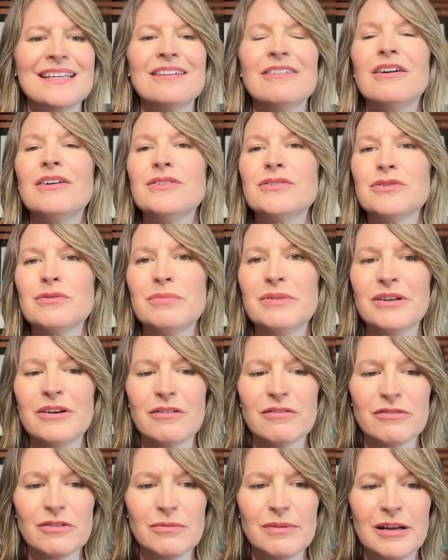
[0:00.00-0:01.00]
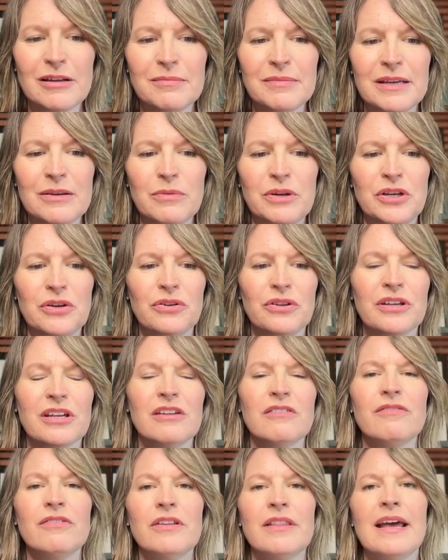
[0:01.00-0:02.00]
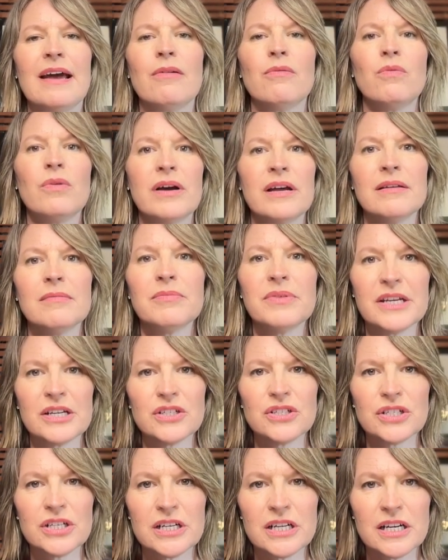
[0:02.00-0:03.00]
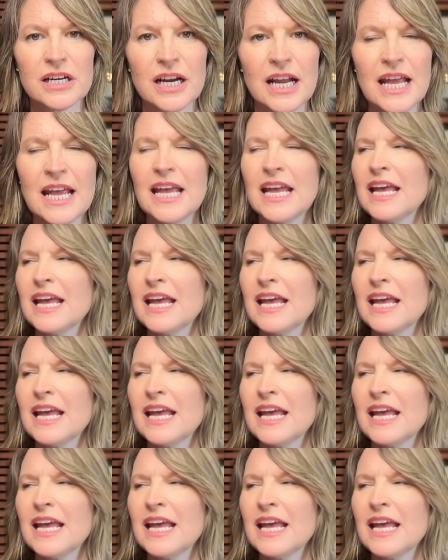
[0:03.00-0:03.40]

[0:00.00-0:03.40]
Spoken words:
can also be overwhelming when you're looking for that one picture